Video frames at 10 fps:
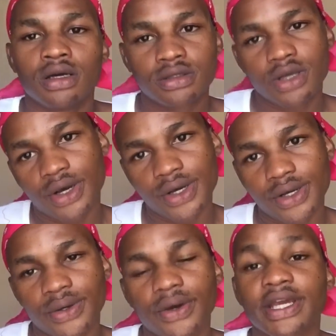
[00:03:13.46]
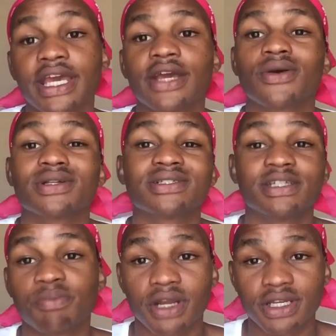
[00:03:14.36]
So okay,
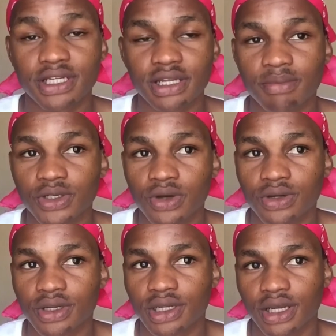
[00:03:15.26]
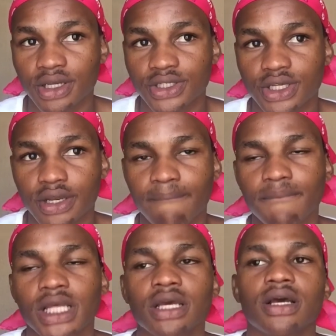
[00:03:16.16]
depression about content creation.
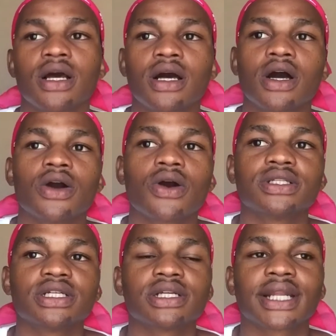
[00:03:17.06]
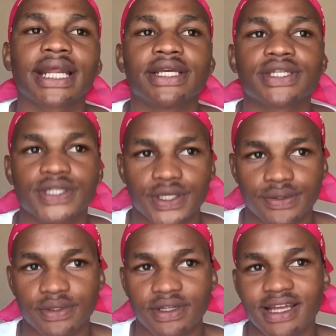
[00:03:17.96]
Content
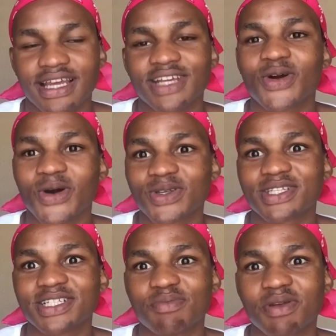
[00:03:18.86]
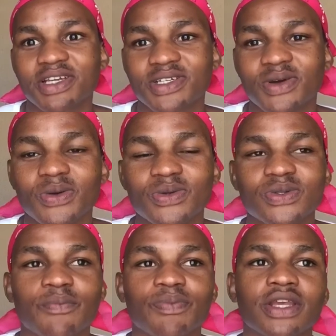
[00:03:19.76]
creation, it causes depression
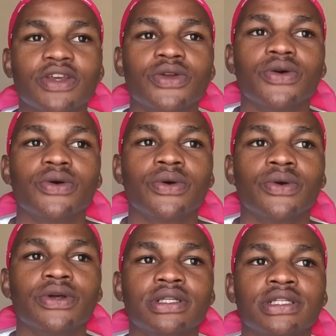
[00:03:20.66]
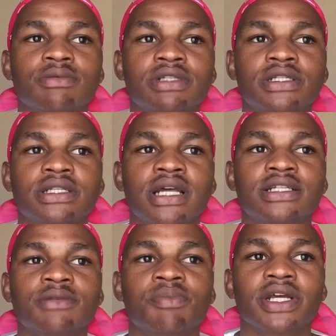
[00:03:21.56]
also. You know, the
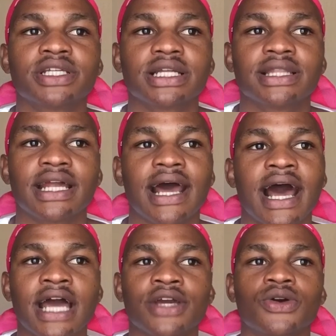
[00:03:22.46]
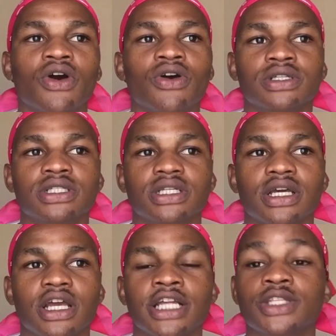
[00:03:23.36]
depression that I got,
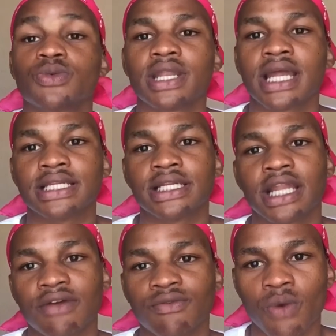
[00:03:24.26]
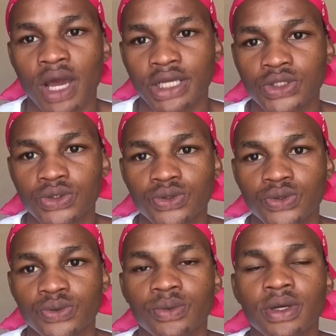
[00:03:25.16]
it's when I didn't have work to
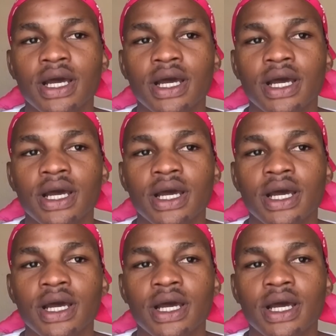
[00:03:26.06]
do.